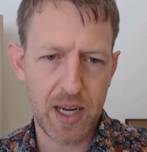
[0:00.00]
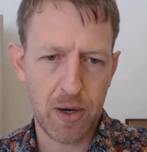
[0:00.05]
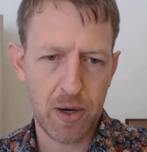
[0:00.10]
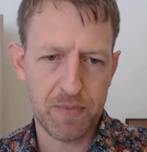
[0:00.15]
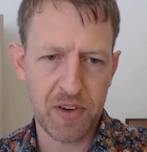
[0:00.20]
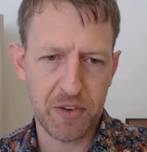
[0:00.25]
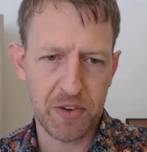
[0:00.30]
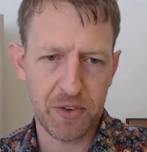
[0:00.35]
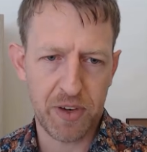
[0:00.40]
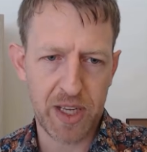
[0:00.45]

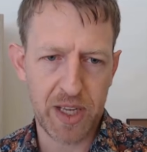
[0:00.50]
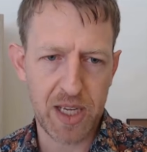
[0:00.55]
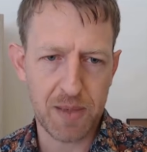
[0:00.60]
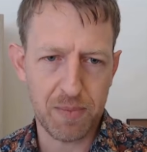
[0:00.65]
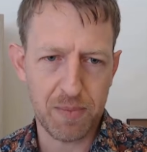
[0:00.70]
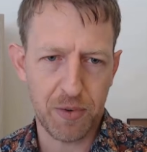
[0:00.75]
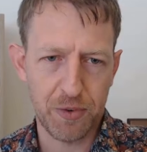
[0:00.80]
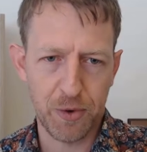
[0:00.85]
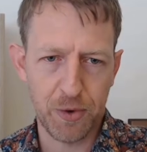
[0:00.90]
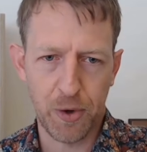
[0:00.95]
obviously
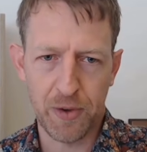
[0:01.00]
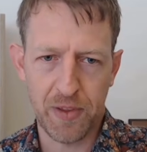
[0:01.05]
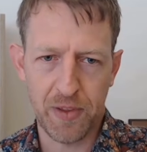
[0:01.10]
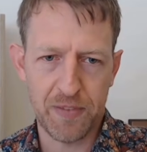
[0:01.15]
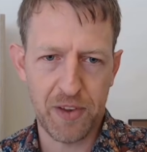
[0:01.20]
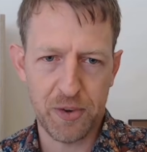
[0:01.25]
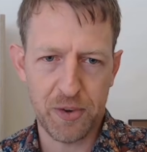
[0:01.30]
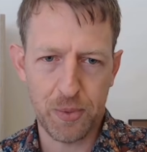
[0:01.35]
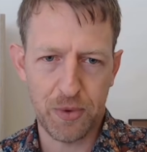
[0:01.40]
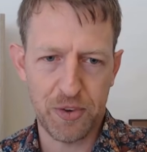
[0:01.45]
saw that
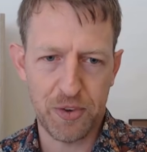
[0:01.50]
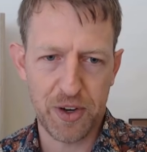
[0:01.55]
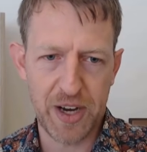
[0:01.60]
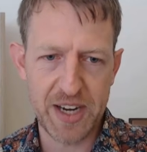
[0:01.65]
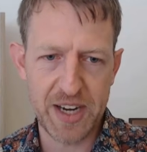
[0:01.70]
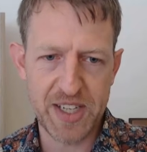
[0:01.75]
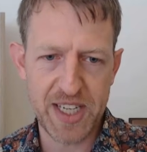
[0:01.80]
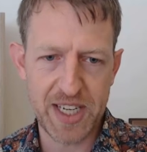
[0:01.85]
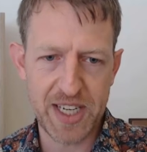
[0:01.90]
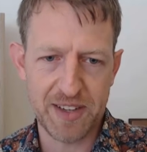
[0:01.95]
this was an
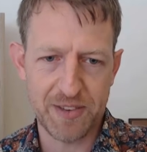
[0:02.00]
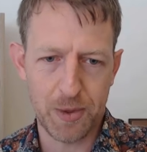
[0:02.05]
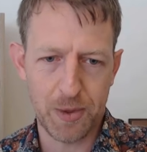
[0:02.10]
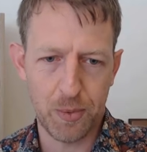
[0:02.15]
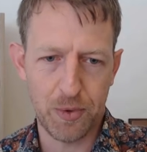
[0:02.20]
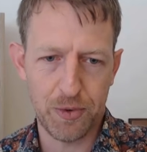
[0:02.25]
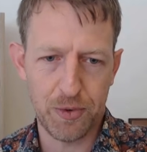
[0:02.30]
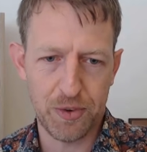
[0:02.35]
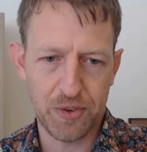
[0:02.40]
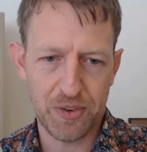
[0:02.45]
idea that
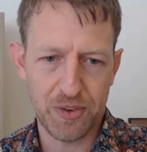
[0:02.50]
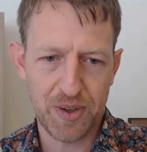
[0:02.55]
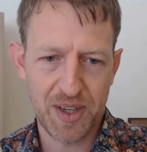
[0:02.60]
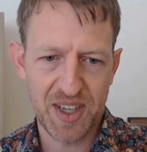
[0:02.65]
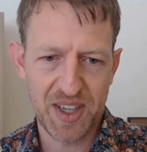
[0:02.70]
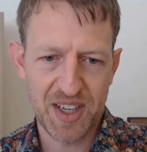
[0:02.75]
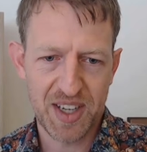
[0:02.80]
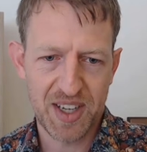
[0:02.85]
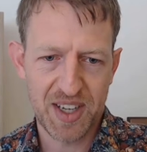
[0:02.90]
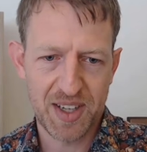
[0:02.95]
was
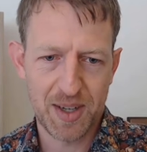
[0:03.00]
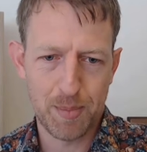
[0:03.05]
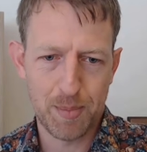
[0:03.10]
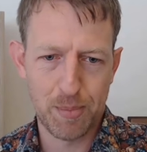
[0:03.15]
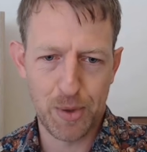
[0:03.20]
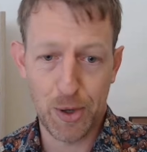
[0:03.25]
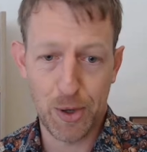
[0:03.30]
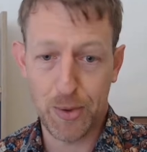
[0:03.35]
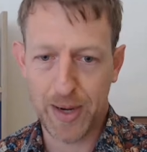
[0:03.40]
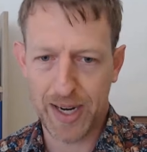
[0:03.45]

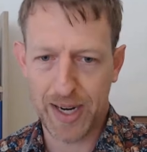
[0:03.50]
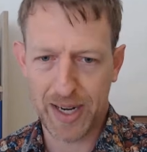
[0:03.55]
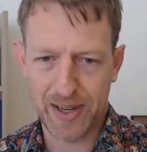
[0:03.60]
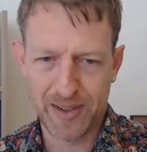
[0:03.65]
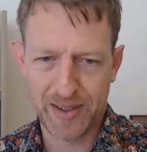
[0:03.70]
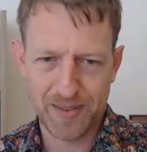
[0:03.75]
brewing.